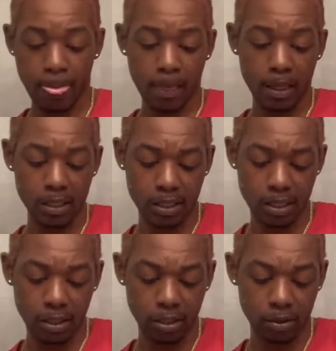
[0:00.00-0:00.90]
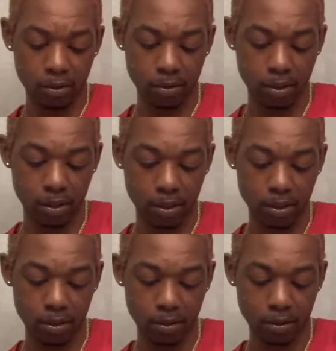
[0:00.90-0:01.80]
So
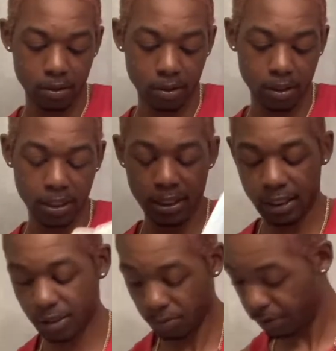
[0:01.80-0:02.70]
this is 3